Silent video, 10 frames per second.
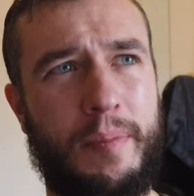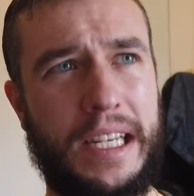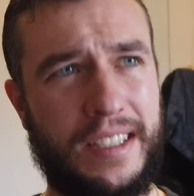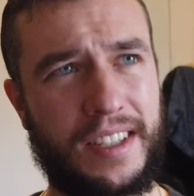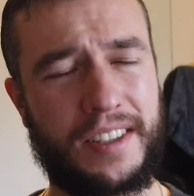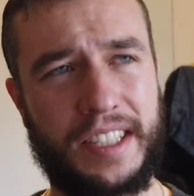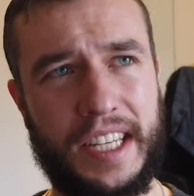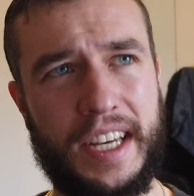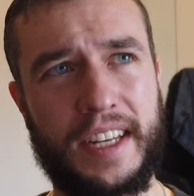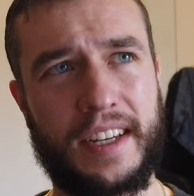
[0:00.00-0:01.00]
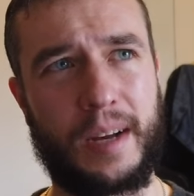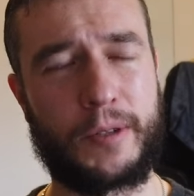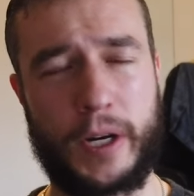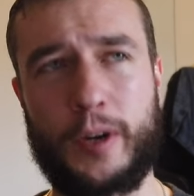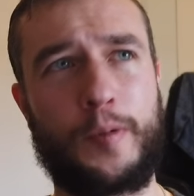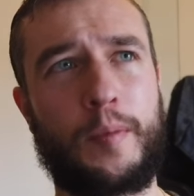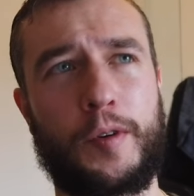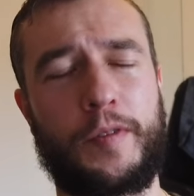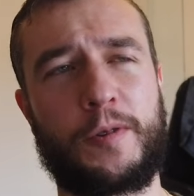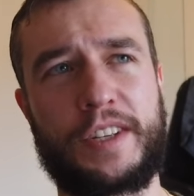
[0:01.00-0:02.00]
basically it. I'm trying to
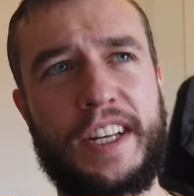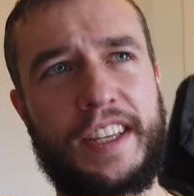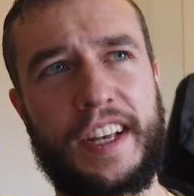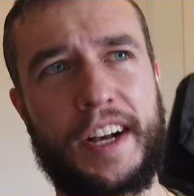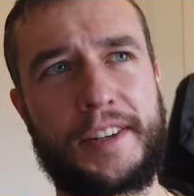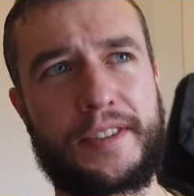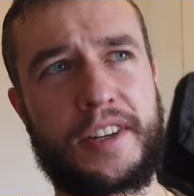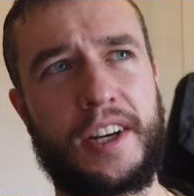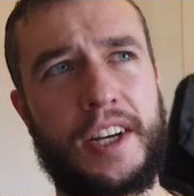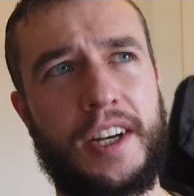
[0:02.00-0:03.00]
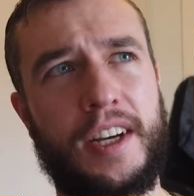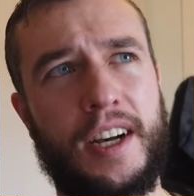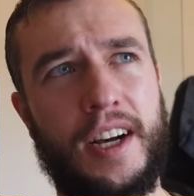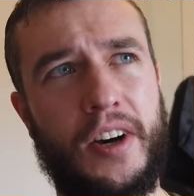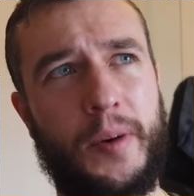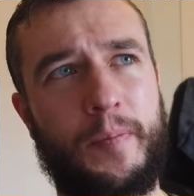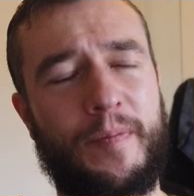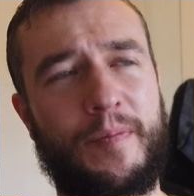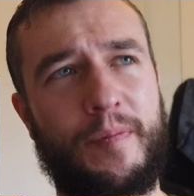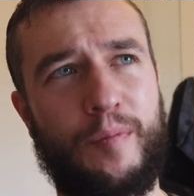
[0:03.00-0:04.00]
remember if there's anything else. More
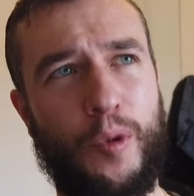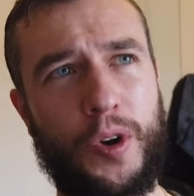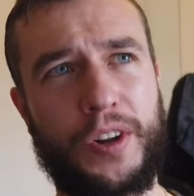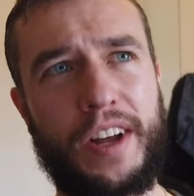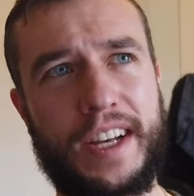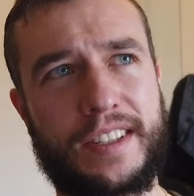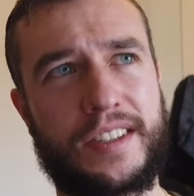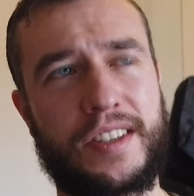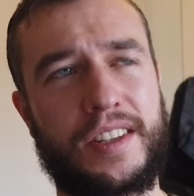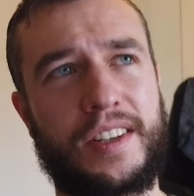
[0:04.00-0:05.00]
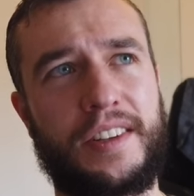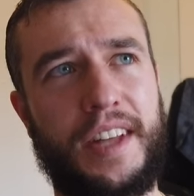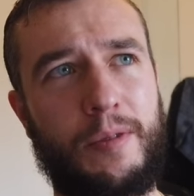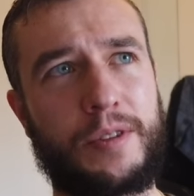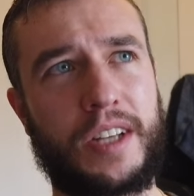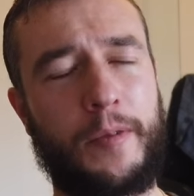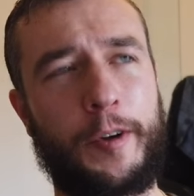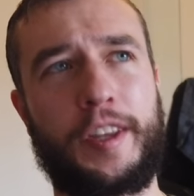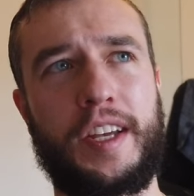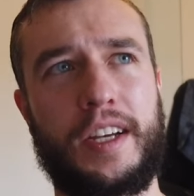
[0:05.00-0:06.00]
or less, that was
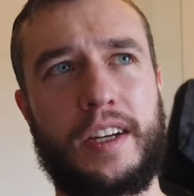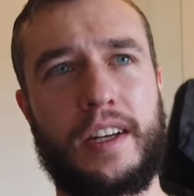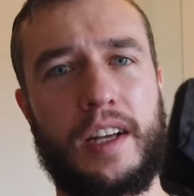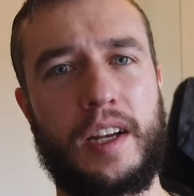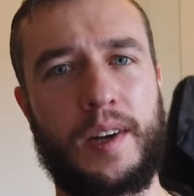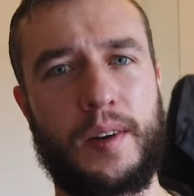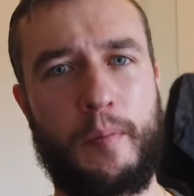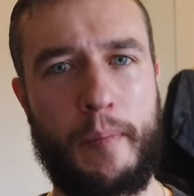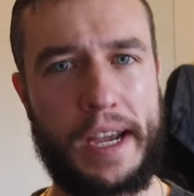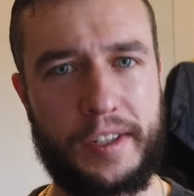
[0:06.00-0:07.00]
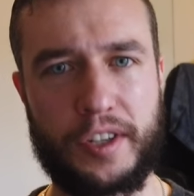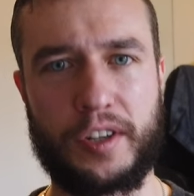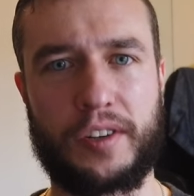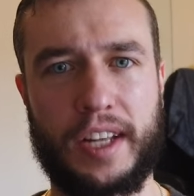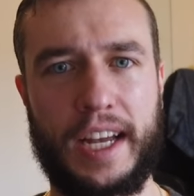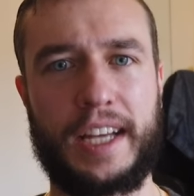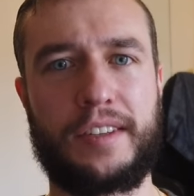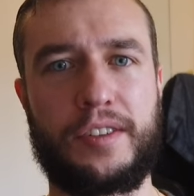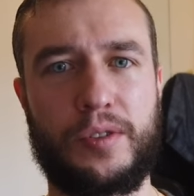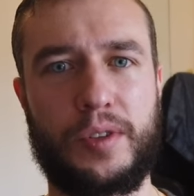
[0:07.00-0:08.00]
everything major that I had
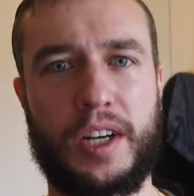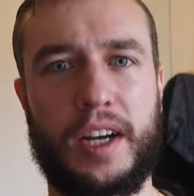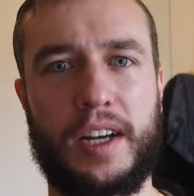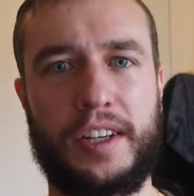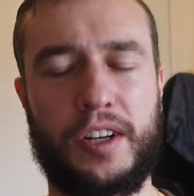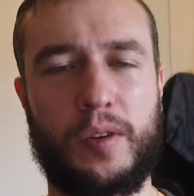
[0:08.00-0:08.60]
to do to, you